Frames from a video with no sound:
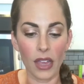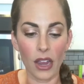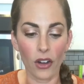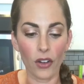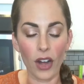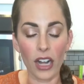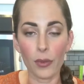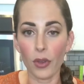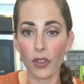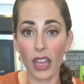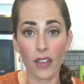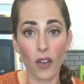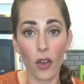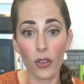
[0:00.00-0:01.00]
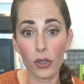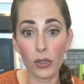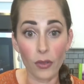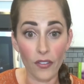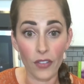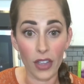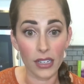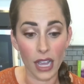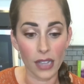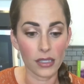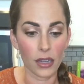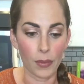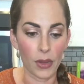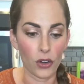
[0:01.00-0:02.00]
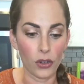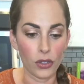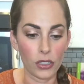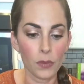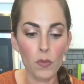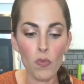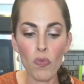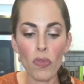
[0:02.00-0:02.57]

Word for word: They are incredible. They have all those fantastic minerals.